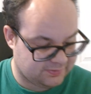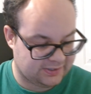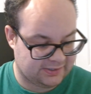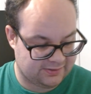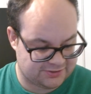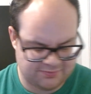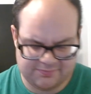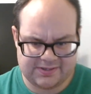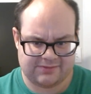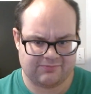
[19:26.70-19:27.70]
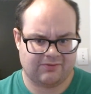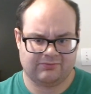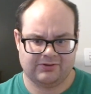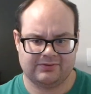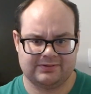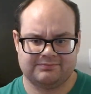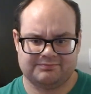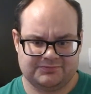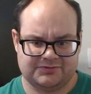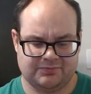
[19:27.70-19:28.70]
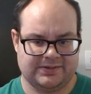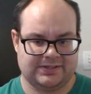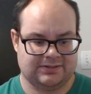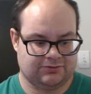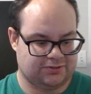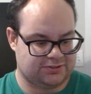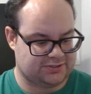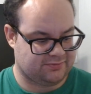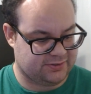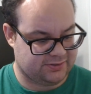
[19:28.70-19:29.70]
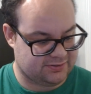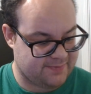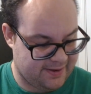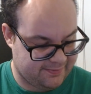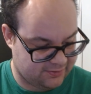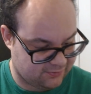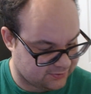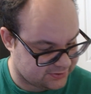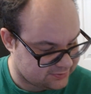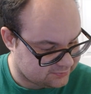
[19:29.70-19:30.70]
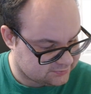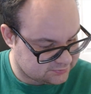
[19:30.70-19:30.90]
But Superman won't do it. Superman doesn't trust him, neither does Batman, of course.